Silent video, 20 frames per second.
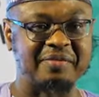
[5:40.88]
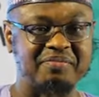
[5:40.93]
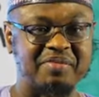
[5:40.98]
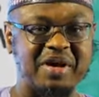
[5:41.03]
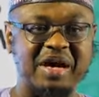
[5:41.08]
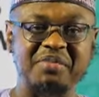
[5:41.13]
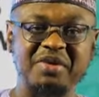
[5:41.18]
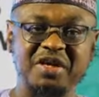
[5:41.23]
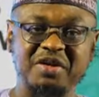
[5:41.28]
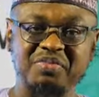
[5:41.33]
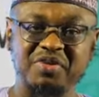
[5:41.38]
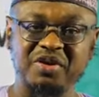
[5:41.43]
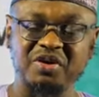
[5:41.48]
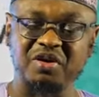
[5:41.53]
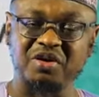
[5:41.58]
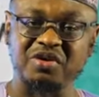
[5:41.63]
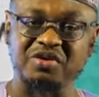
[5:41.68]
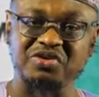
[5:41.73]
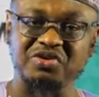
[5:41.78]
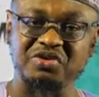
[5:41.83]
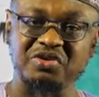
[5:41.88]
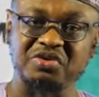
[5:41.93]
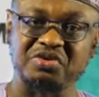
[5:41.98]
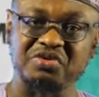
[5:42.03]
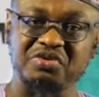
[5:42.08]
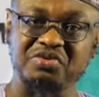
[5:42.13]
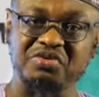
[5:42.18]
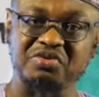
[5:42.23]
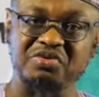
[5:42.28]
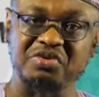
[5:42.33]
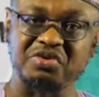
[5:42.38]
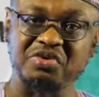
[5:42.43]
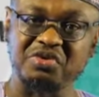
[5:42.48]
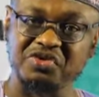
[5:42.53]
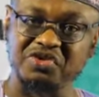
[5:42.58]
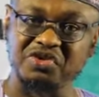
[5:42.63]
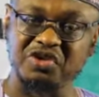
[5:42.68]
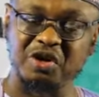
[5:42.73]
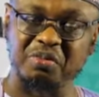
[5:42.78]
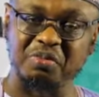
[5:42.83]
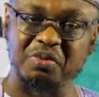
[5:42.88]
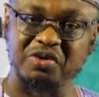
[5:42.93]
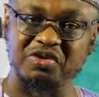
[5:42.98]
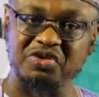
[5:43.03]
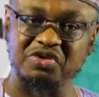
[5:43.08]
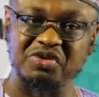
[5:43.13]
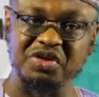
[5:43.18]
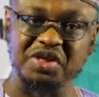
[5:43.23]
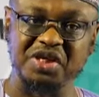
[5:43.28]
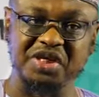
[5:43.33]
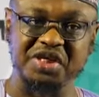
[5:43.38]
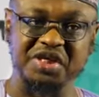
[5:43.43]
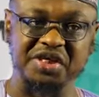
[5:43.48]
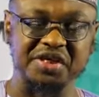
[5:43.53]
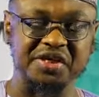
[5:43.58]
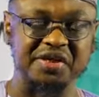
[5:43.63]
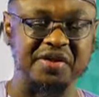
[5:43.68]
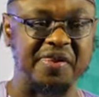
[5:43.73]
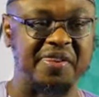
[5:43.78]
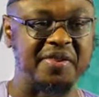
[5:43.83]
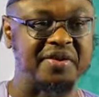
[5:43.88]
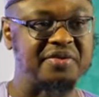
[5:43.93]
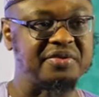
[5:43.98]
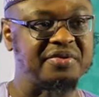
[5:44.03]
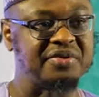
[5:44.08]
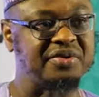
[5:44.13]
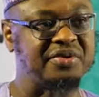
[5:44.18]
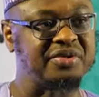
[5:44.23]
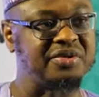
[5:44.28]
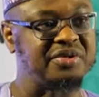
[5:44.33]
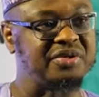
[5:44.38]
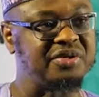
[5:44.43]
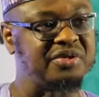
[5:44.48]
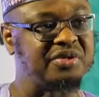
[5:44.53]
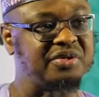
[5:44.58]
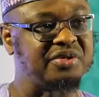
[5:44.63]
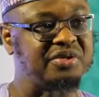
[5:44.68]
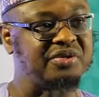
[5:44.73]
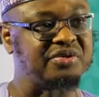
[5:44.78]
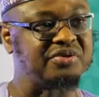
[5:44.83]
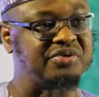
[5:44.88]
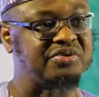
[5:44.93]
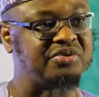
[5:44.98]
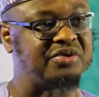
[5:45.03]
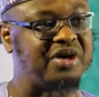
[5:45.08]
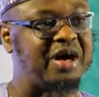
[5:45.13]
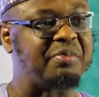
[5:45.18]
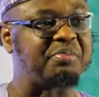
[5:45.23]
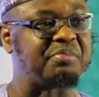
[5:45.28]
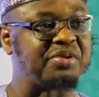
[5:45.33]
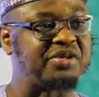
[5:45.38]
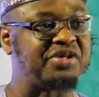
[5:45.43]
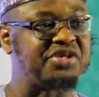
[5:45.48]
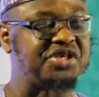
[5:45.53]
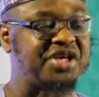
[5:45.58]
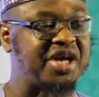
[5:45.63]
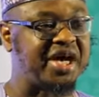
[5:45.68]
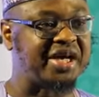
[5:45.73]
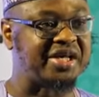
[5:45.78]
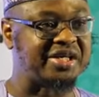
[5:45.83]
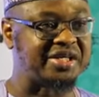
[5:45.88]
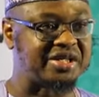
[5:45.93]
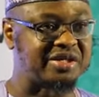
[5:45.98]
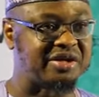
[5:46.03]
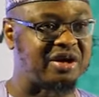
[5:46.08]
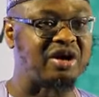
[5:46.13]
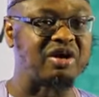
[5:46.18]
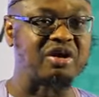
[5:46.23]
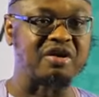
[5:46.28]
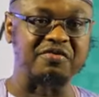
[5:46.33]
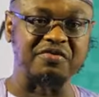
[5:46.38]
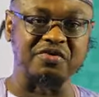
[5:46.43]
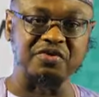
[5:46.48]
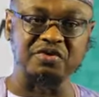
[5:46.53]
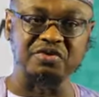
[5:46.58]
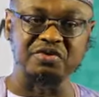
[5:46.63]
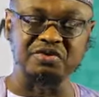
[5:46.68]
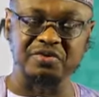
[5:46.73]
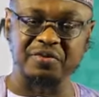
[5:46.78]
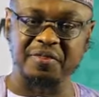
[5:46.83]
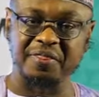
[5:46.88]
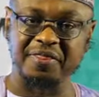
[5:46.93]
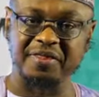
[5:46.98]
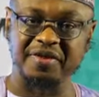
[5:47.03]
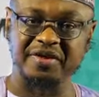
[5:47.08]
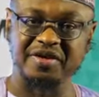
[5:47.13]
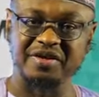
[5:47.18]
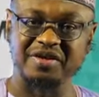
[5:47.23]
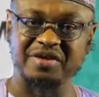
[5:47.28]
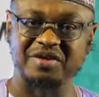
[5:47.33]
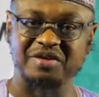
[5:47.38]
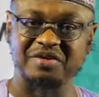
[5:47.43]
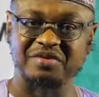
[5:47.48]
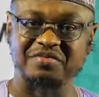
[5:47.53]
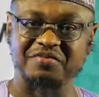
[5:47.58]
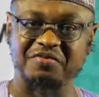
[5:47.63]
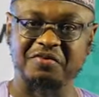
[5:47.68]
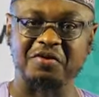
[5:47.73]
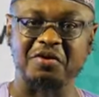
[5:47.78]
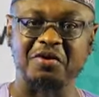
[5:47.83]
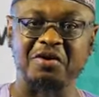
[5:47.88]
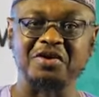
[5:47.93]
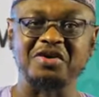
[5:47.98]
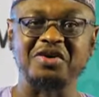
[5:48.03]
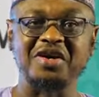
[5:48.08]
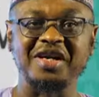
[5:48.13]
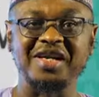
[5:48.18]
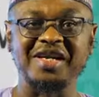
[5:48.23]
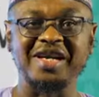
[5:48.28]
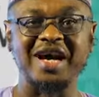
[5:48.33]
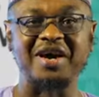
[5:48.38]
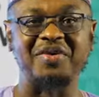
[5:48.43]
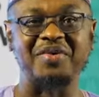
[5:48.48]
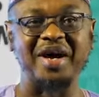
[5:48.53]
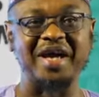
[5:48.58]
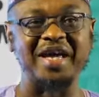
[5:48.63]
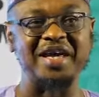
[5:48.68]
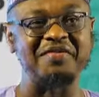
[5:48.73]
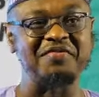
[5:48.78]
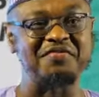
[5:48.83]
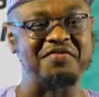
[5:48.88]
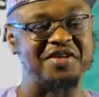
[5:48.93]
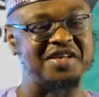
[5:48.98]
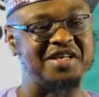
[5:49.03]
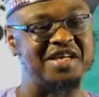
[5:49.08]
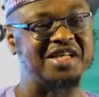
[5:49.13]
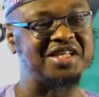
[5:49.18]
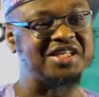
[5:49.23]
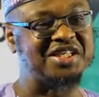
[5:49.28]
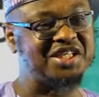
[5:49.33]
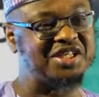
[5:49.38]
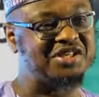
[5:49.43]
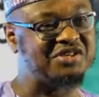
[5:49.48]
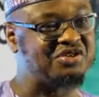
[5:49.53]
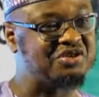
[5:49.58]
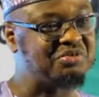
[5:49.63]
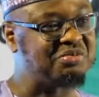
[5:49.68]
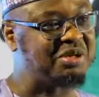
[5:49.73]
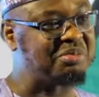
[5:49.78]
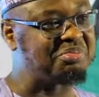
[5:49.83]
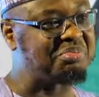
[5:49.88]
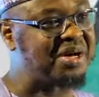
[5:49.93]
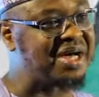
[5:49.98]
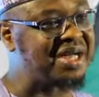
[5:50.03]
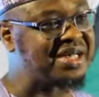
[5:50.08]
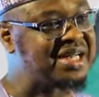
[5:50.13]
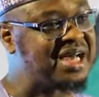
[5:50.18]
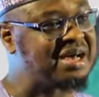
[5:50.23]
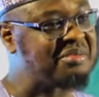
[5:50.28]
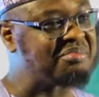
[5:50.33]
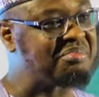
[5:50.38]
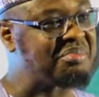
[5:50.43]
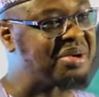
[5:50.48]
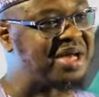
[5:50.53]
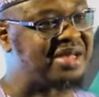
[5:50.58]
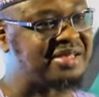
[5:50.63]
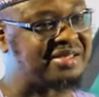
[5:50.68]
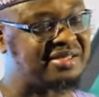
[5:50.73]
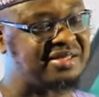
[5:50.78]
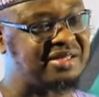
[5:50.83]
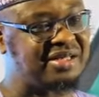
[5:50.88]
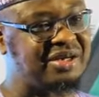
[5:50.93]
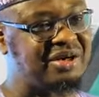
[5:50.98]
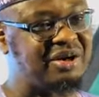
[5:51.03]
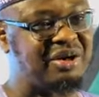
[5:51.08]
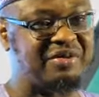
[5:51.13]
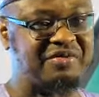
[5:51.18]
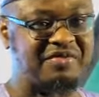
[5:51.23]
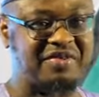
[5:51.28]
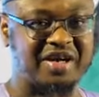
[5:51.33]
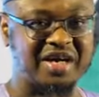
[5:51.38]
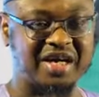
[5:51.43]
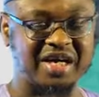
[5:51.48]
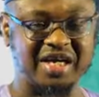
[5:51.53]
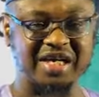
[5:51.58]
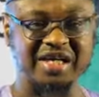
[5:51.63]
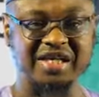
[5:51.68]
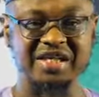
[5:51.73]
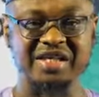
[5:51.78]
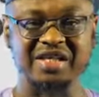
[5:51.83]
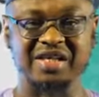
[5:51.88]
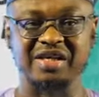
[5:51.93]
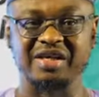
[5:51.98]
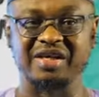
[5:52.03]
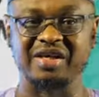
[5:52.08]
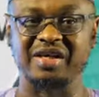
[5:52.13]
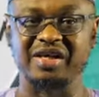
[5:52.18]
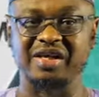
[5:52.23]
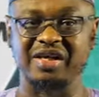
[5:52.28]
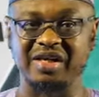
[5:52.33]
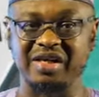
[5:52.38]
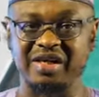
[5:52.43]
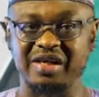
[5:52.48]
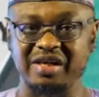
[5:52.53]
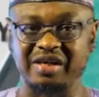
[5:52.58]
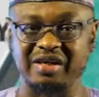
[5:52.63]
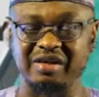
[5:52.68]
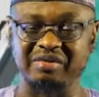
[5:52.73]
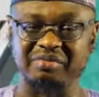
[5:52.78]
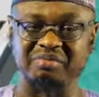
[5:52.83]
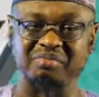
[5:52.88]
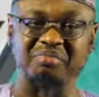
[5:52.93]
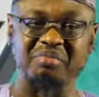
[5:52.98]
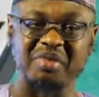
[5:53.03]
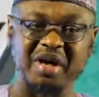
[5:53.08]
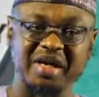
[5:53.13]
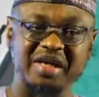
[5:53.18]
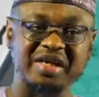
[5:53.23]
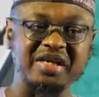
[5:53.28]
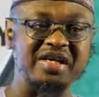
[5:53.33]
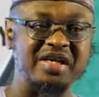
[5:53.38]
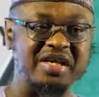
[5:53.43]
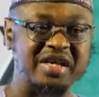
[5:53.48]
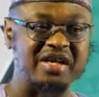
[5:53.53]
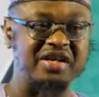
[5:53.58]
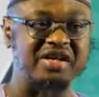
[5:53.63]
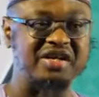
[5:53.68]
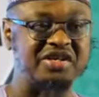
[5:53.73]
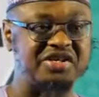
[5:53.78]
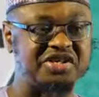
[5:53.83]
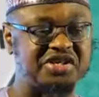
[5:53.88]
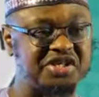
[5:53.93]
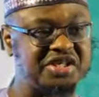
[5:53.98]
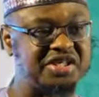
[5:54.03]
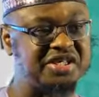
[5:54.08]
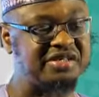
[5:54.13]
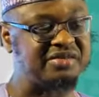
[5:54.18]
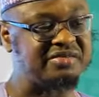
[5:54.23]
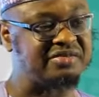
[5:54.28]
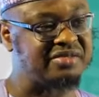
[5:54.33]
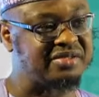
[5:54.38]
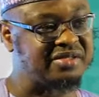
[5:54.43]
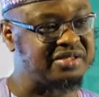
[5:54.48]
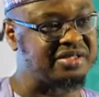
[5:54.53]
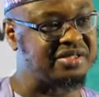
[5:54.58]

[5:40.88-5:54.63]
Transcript: permit me also to use the opportunity to appreciate all of you for honoring our invitation to be part and parcel of the maiden edition,